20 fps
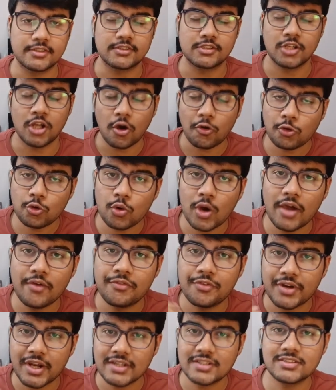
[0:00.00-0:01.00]
Now you have
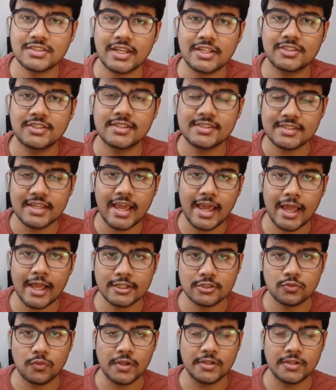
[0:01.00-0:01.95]
rest sections as well.